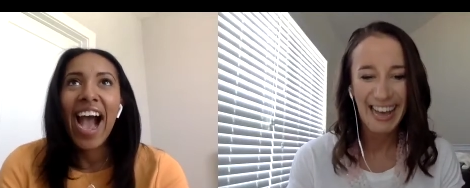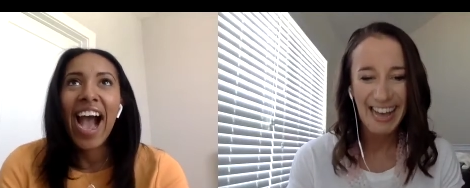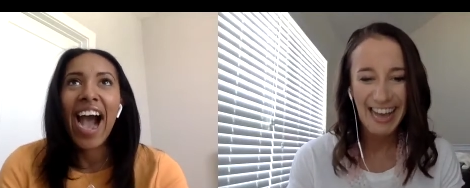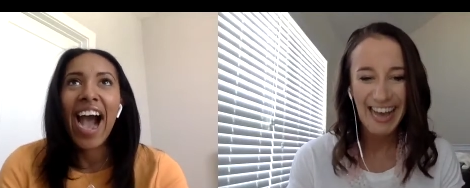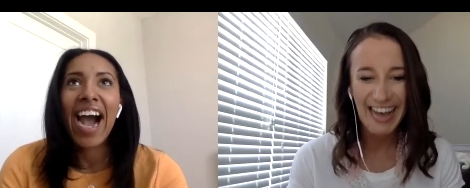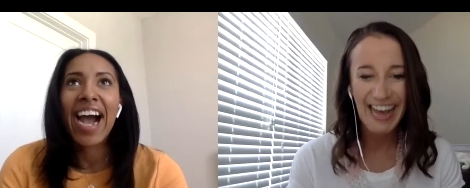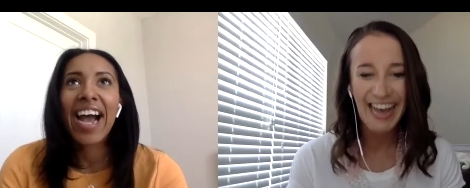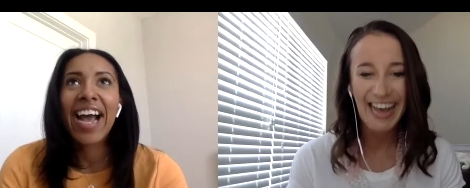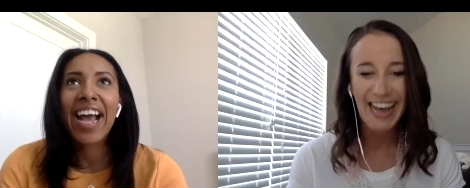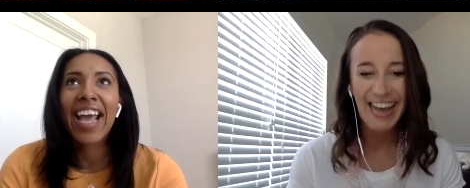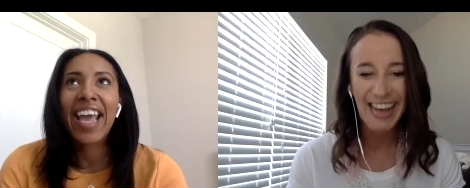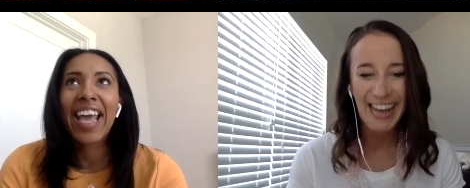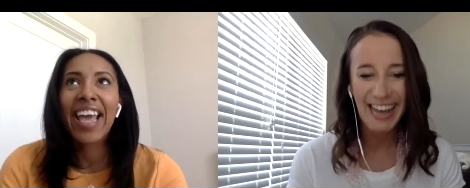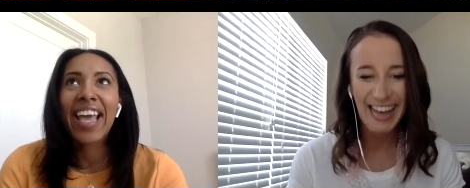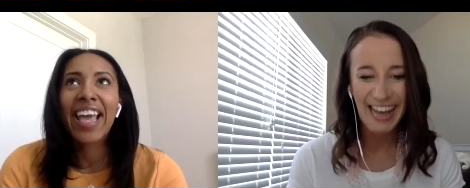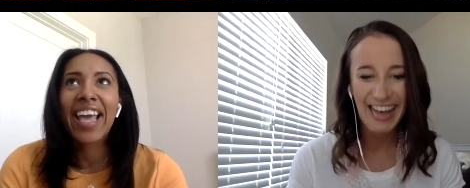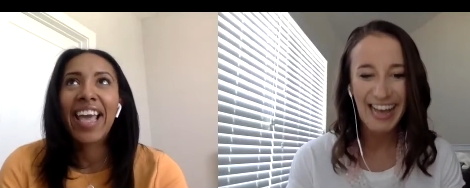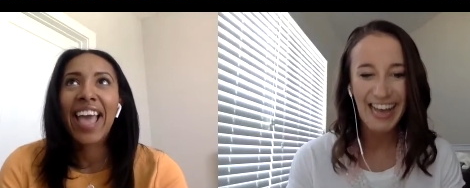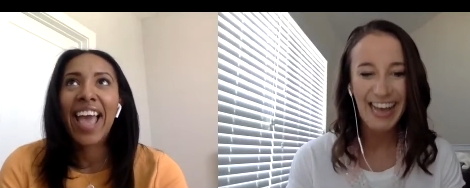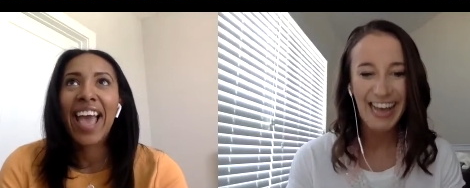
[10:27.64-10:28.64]

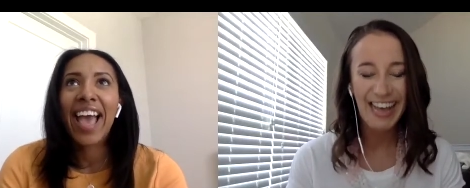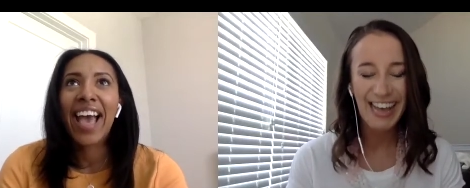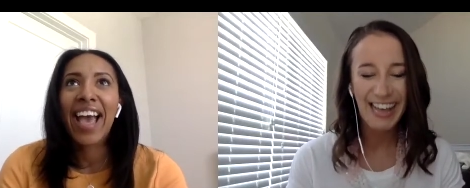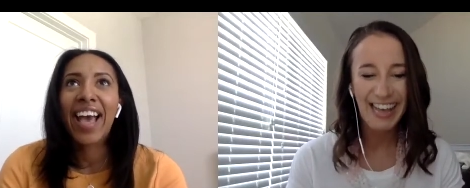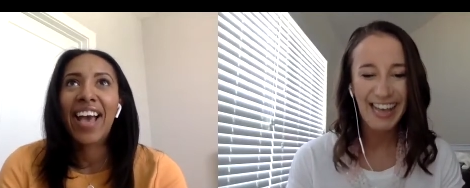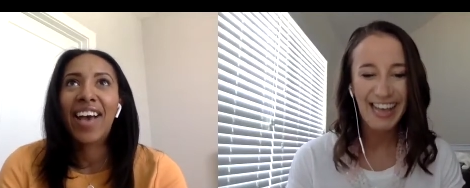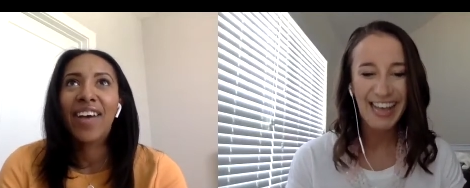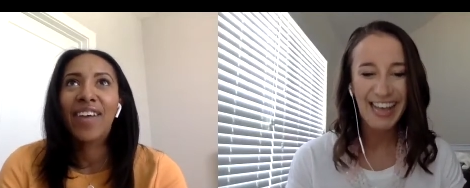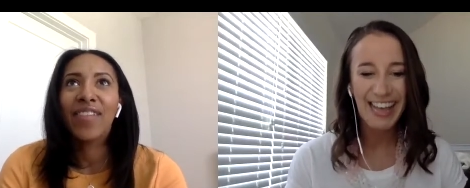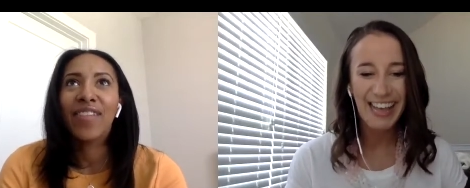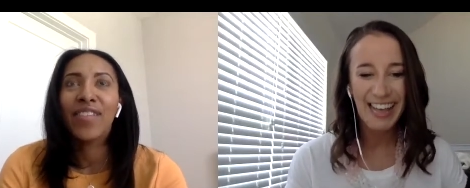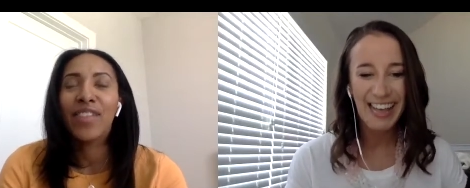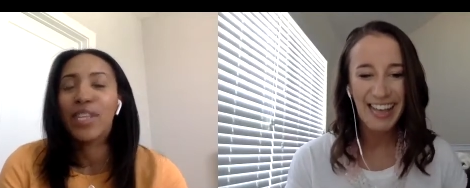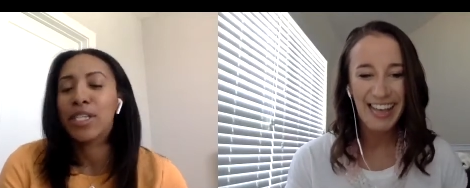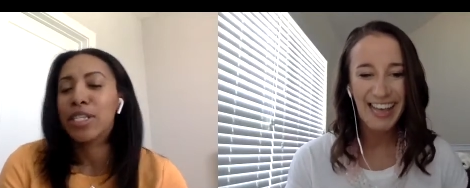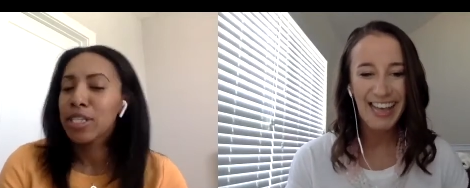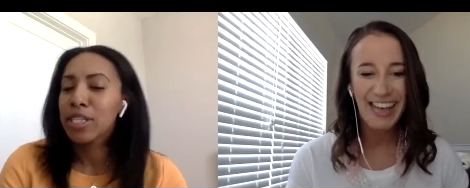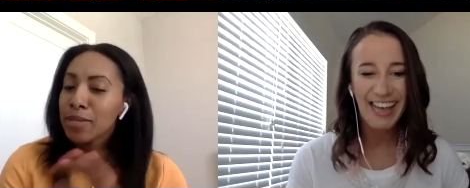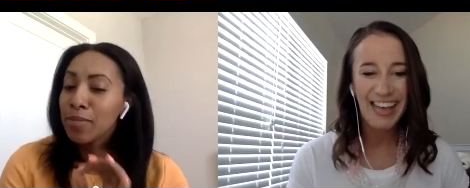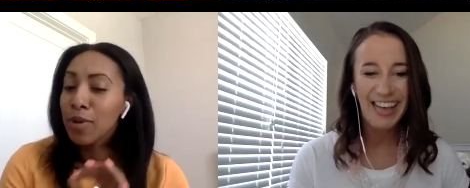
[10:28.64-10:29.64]
Speaker 1: I have this
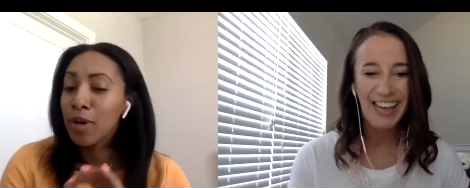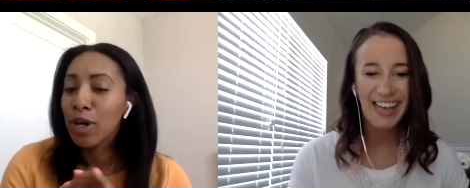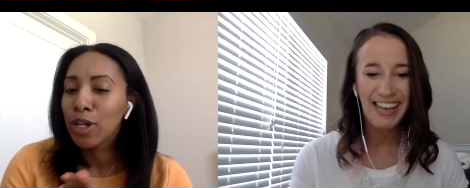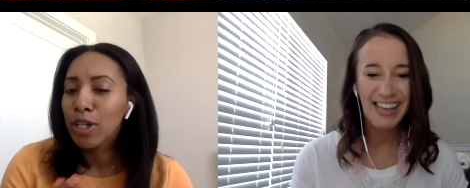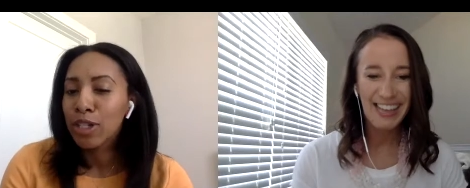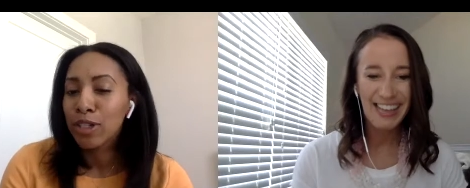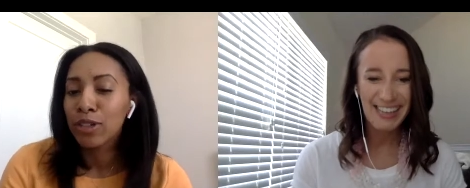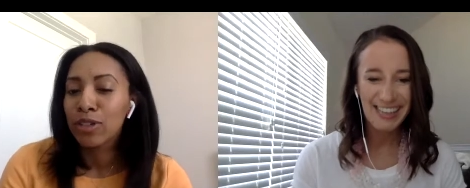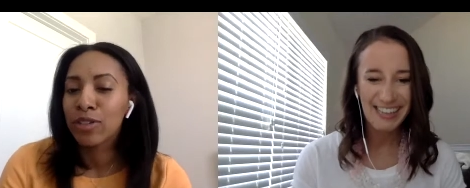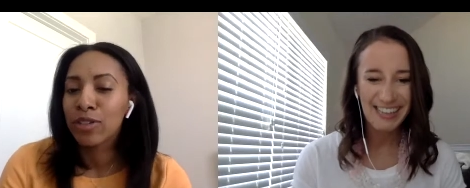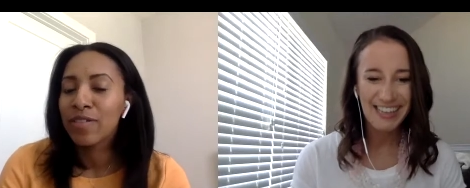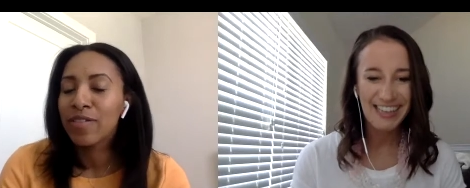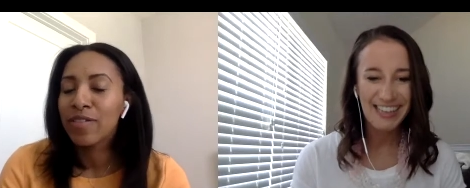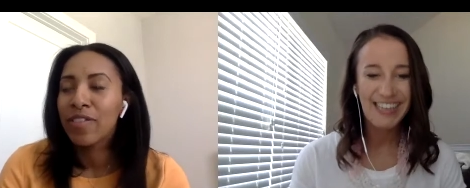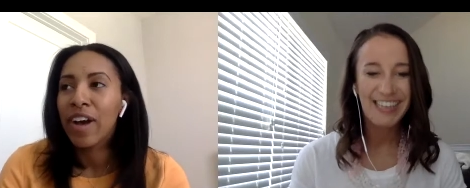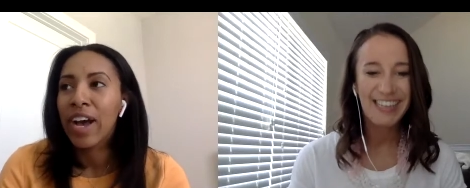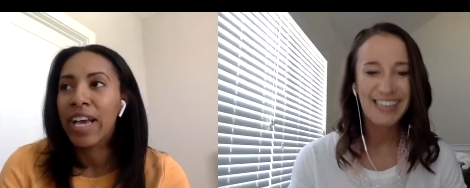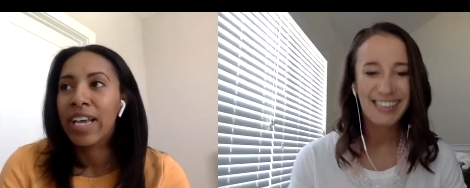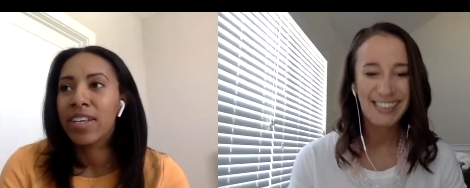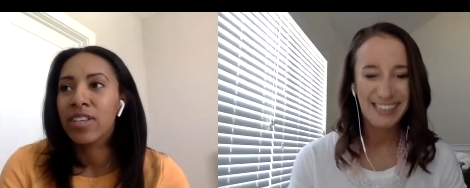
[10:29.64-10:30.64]
small little
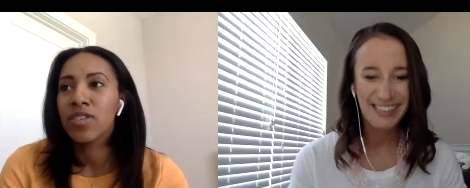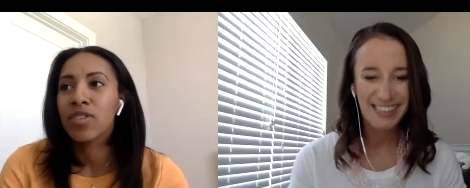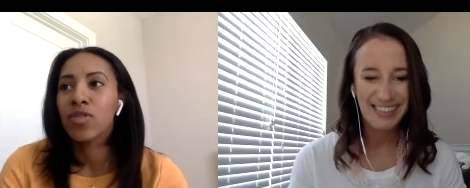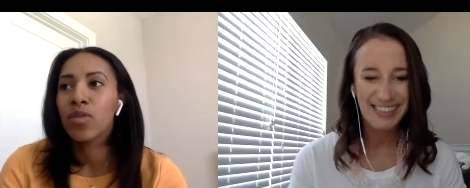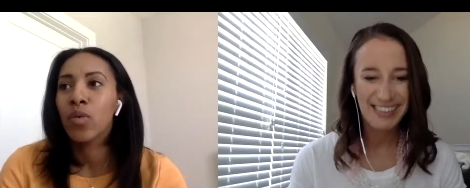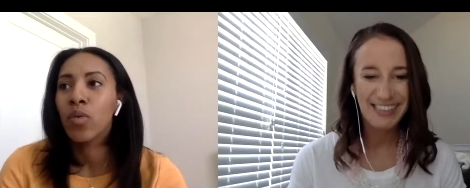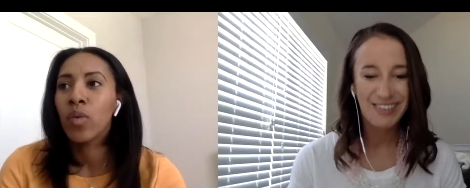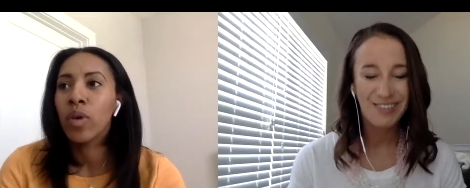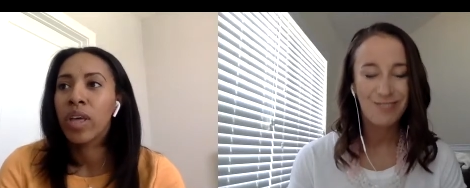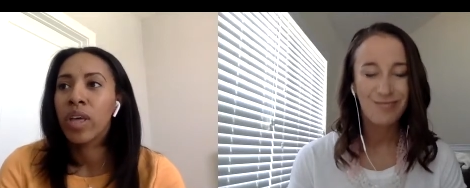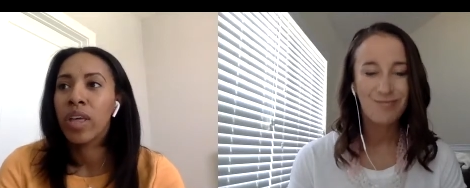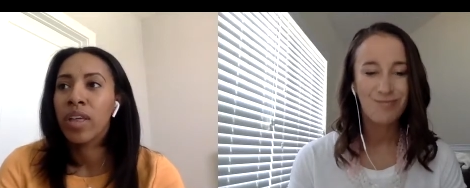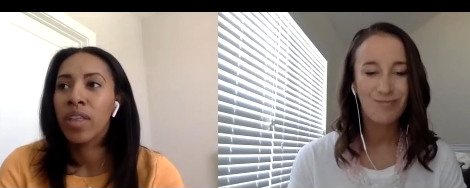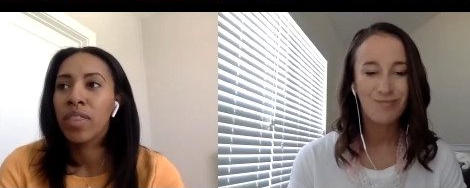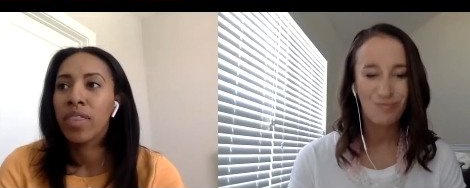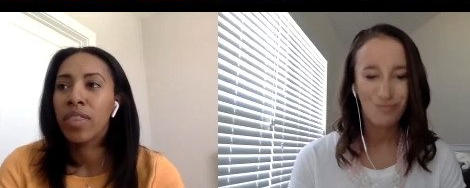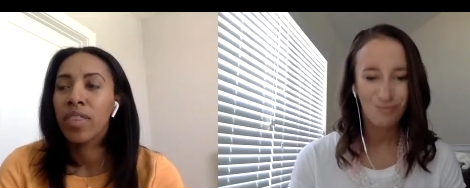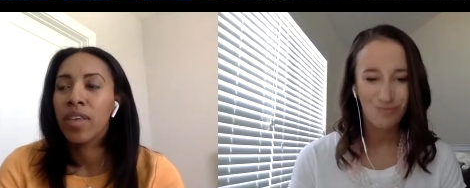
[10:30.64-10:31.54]
vice with